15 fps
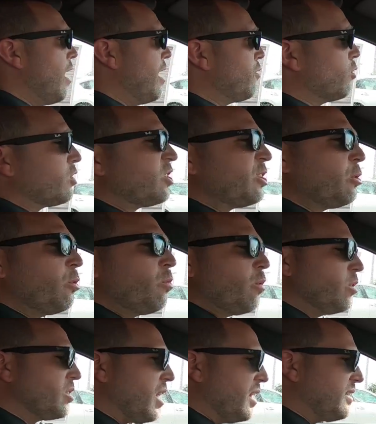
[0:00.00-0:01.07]
and your steering
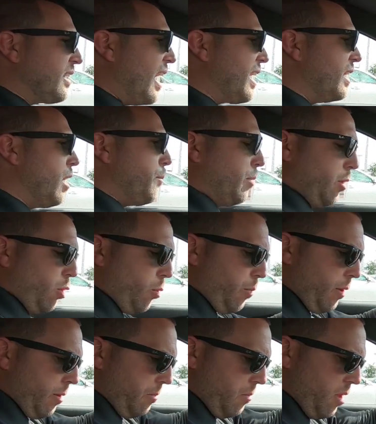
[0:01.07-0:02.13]
wheel is going to tighten up a little
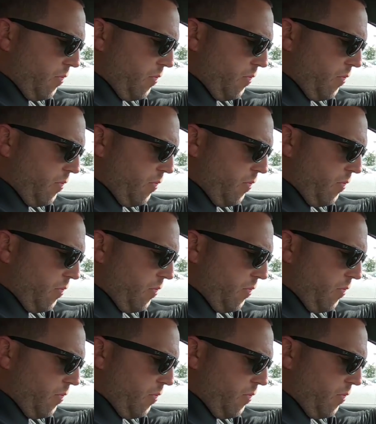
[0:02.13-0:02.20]
bit.